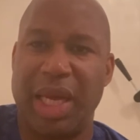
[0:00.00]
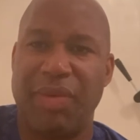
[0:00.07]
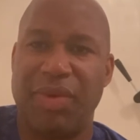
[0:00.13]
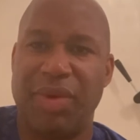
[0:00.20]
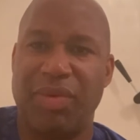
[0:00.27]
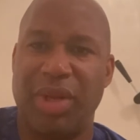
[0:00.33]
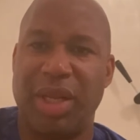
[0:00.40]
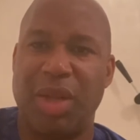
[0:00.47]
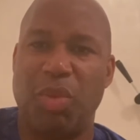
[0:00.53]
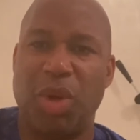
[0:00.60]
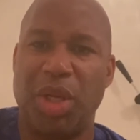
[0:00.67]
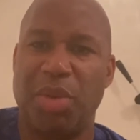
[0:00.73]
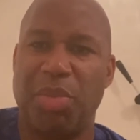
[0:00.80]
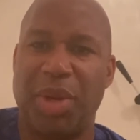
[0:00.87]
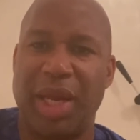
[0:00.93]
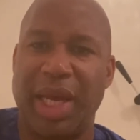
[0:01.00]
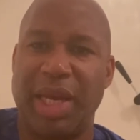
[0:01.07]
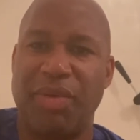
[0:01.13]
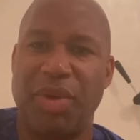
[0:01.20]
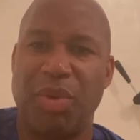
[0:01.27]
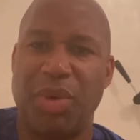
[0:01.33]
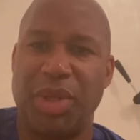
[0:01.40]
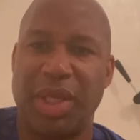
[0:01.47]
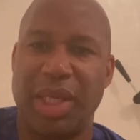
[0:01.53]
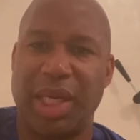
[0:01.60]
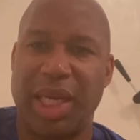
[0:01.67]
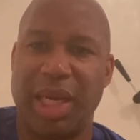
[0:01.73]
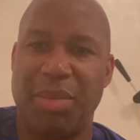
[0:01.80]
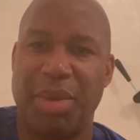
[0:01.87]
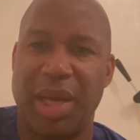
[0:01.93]
Even if you didn't want to play, if you wanted to
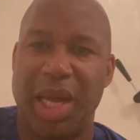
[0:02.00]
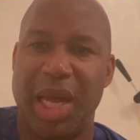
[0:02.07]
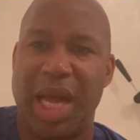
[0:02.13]
keep